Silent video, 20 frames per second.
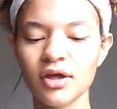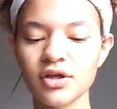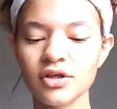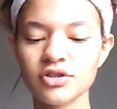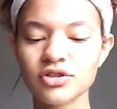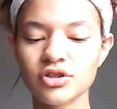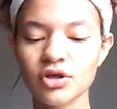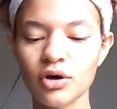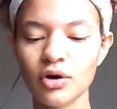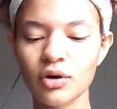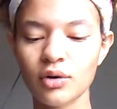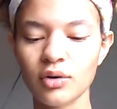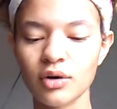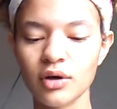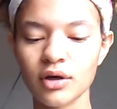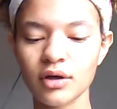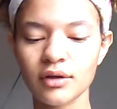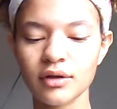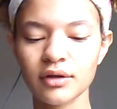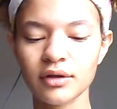
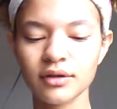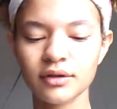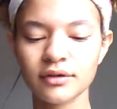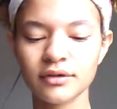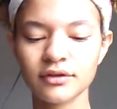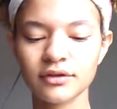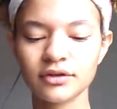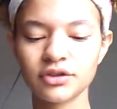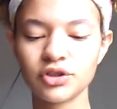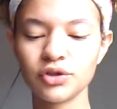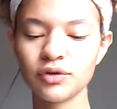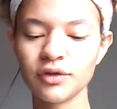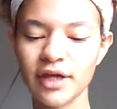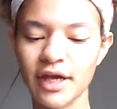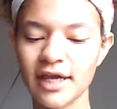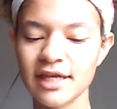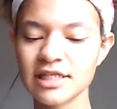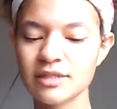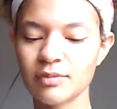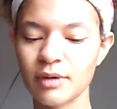So 2
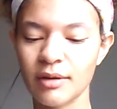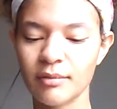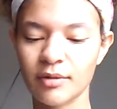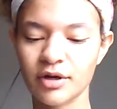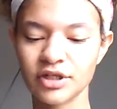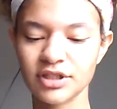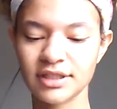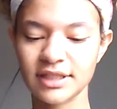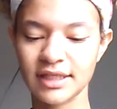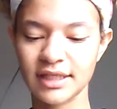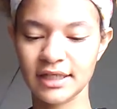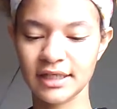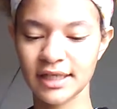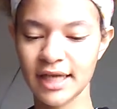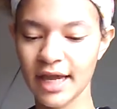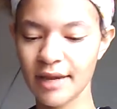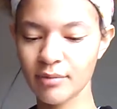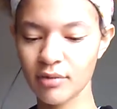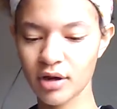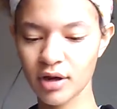Days by Martine
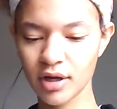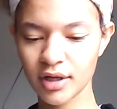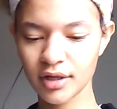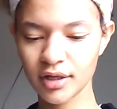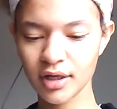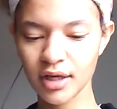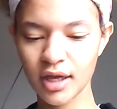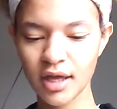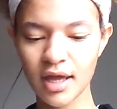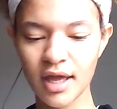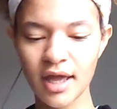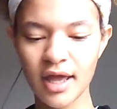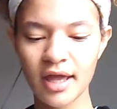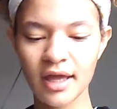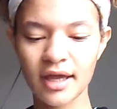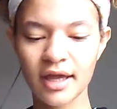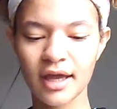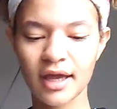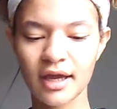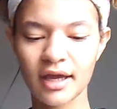came on,
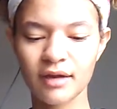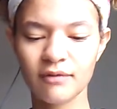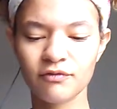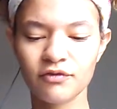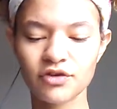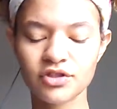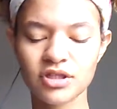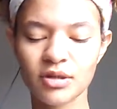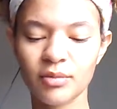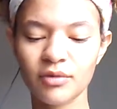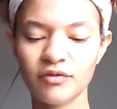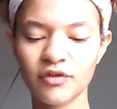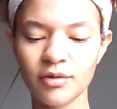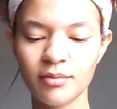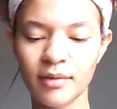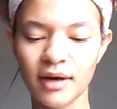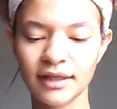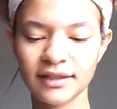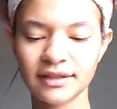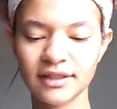and for some of your
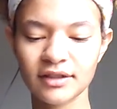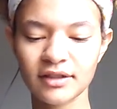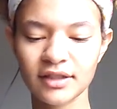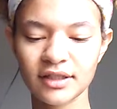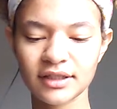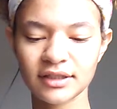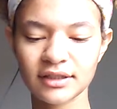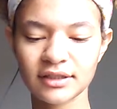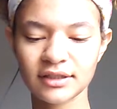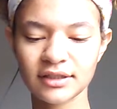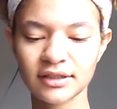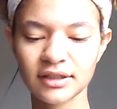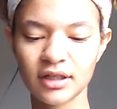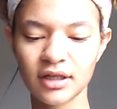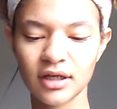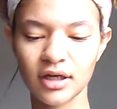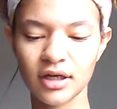masculines,